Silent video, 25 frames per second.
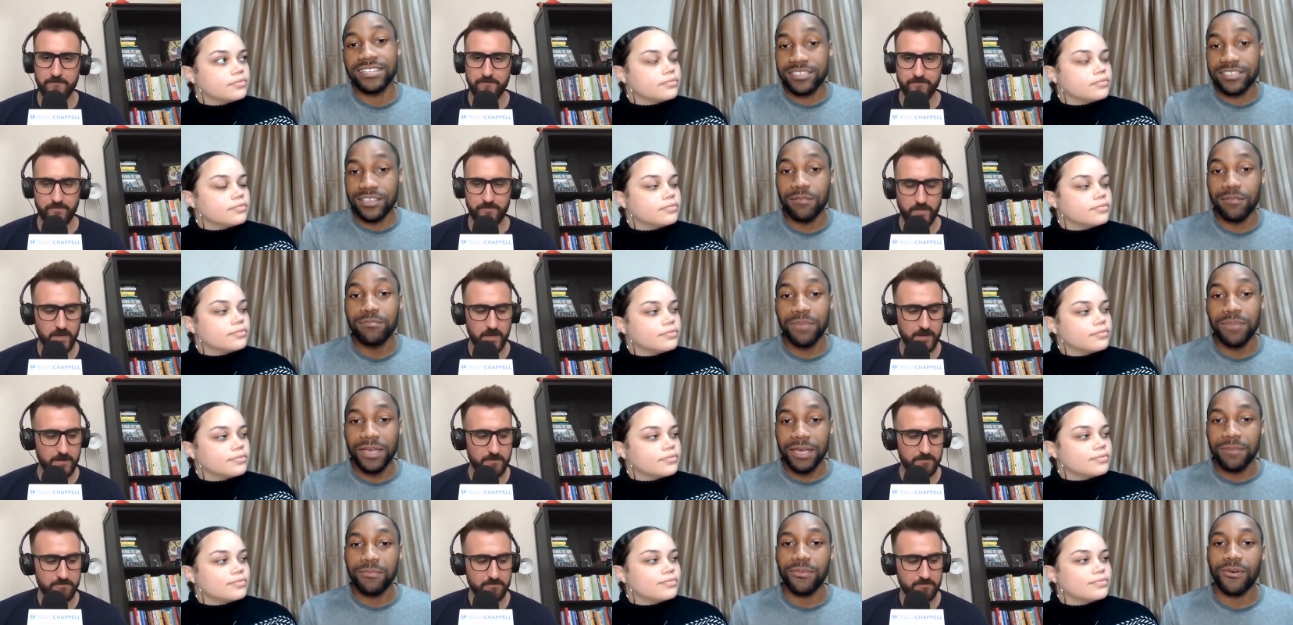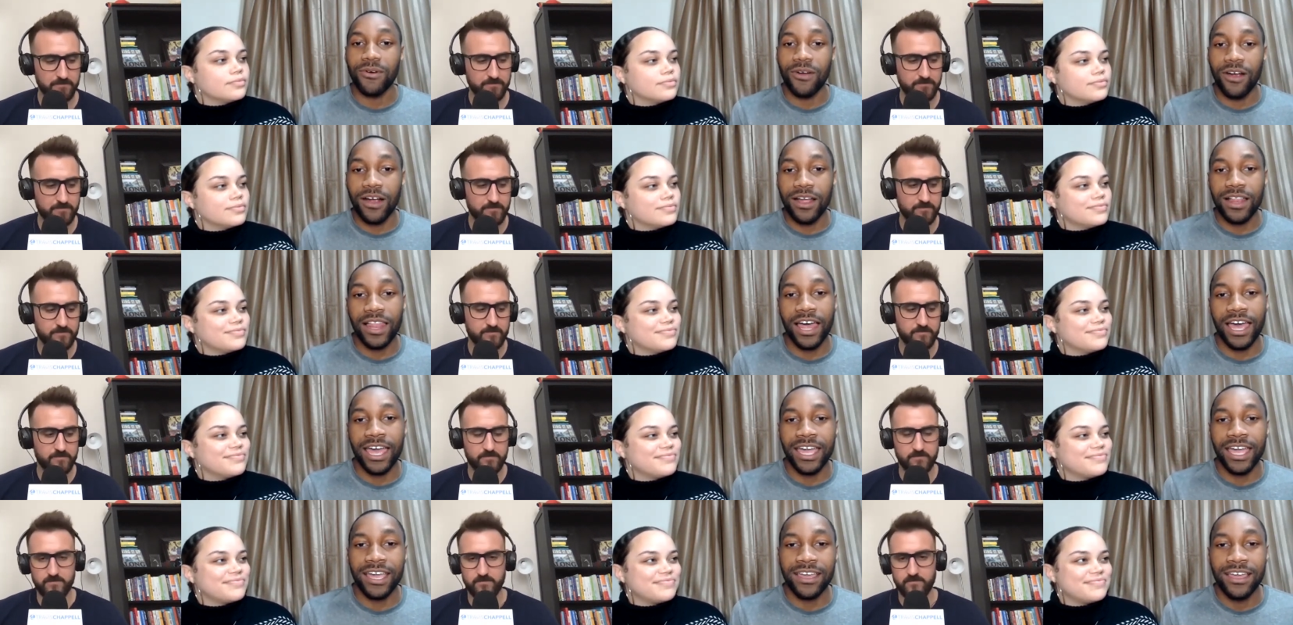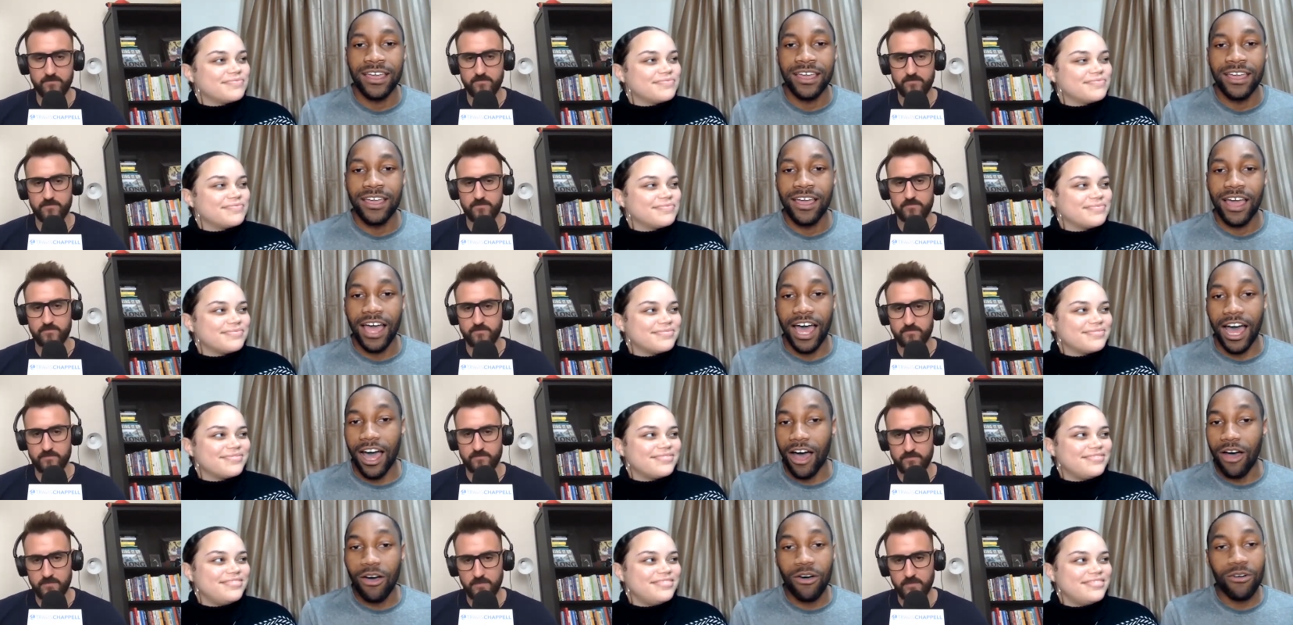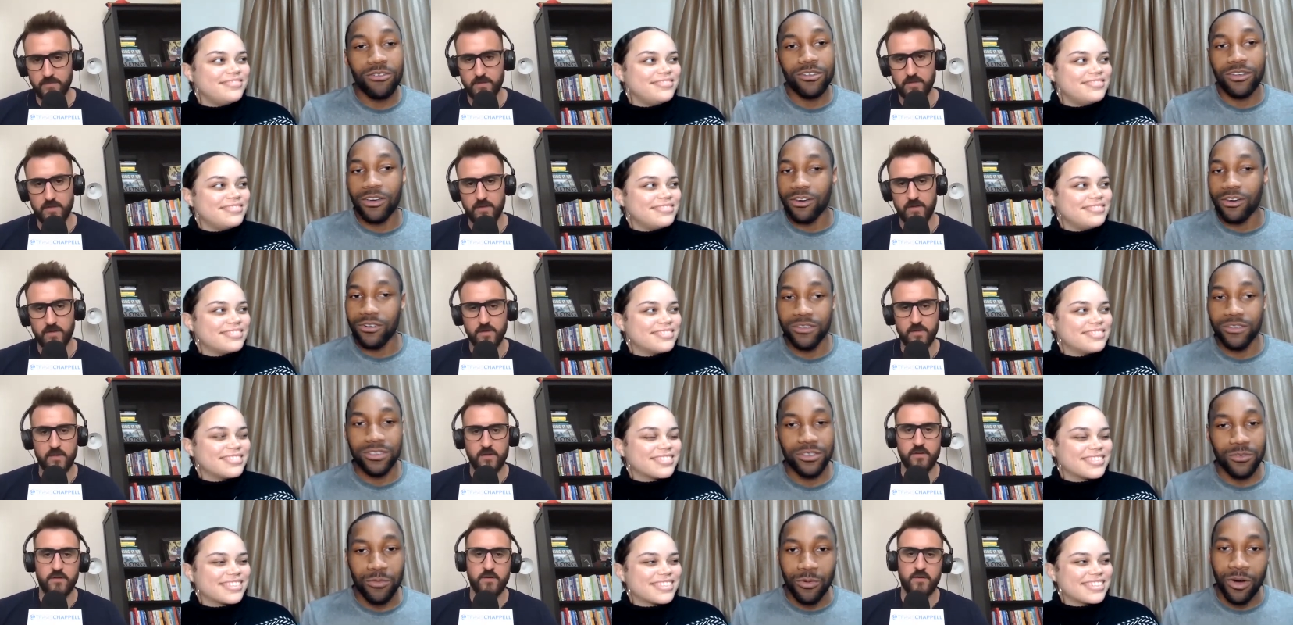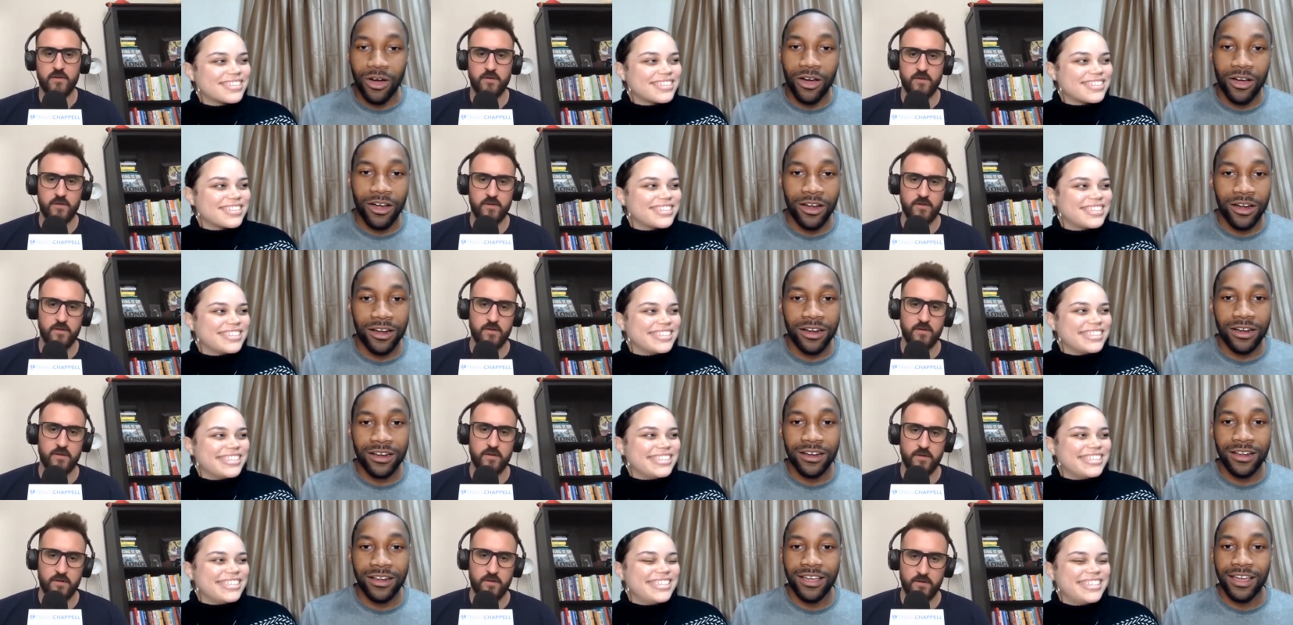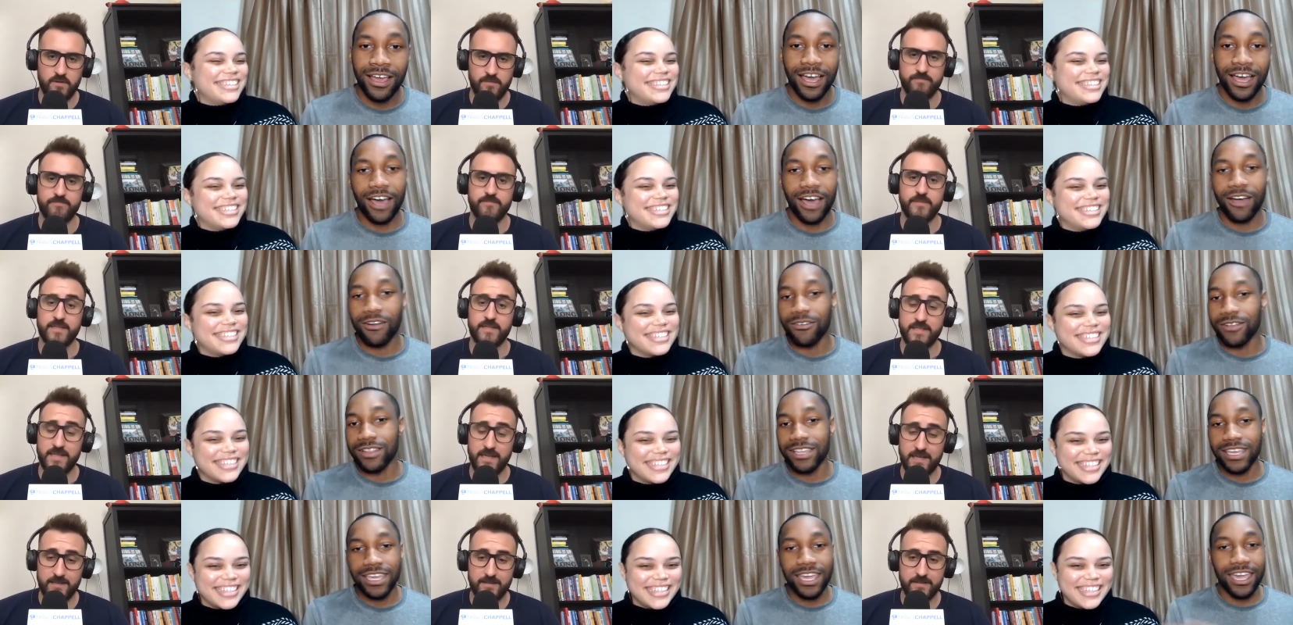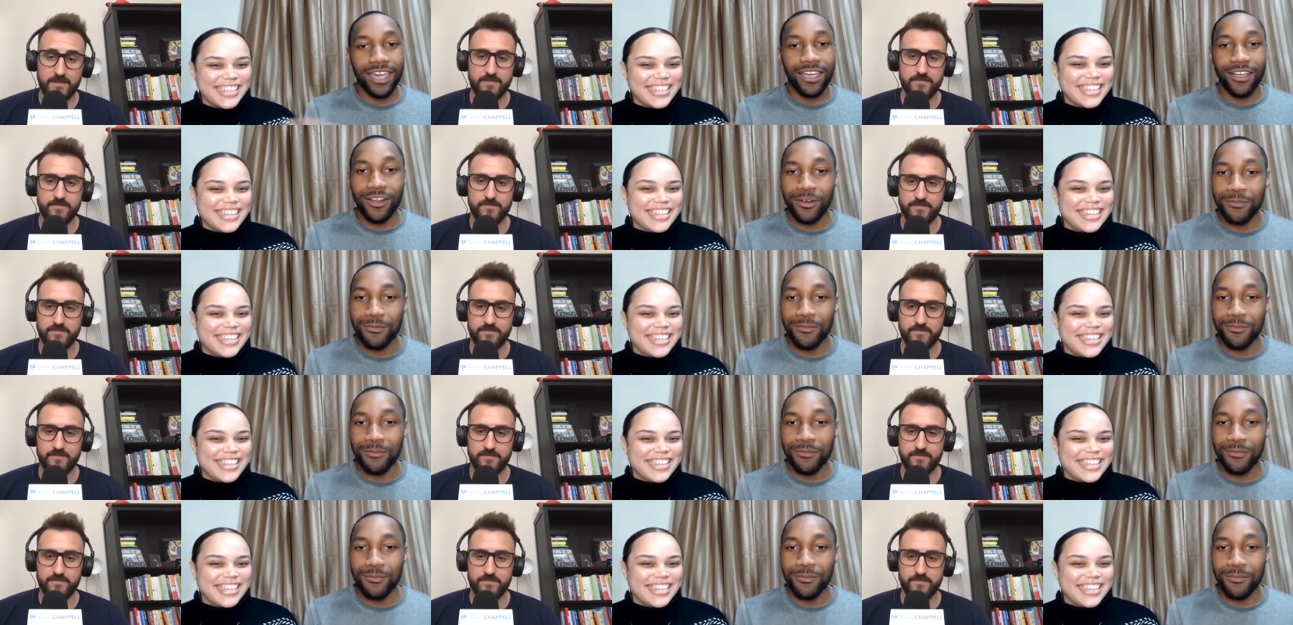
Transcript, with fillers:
Speaker 1: Some yeah. people are like, I don't know who you are. I don't exactly. really care